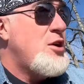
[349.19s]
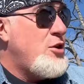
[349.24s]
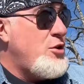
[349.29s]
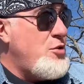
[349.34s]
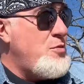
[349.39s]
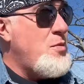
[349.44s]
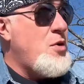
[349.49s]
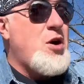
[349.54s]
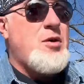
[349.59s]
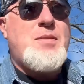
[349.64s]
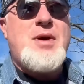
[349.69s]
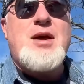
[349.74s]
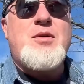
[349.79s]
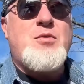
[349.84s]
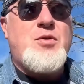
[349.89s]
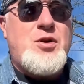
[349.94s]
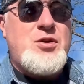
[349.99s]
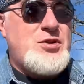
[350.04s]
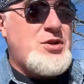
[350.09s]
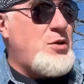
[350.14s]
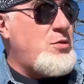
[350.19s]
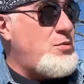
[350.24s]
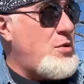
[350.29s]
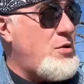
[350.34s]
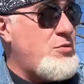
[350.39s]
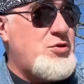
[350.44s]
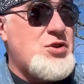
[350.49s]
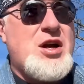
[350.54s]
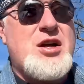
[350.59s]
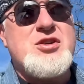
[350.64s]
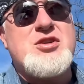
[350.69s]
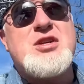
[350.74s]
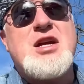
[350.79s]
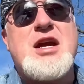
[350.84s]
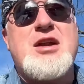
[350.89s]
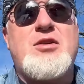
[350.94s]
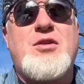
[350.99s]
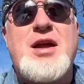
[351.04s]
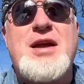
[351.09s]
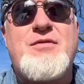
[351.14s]
You mark my words, old John
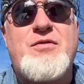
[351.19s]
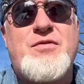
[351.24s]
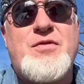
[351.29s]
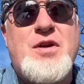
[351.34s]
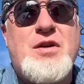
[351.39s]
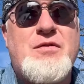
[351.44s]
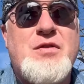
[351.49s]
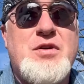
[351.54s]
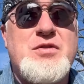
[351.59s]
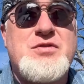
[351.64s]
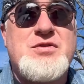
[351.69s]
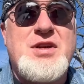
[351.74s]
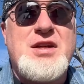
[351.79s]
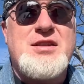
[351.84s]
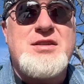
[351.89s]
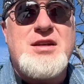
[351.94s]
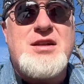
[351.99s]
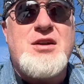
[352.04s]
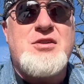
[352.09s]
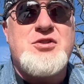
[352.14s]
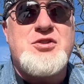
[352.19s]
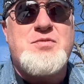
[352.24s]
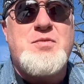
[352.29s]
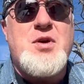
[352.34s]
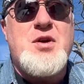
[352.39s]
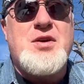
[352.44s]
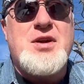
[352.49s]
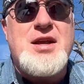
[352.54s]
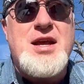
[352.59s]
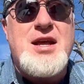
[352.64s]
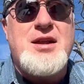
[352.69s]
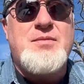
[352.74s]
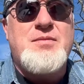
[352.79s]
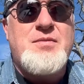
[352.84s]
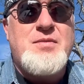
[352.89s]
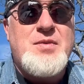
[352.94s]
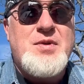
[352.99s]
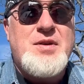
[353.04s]
Schneider will have a front row seat sitting there smirking at him.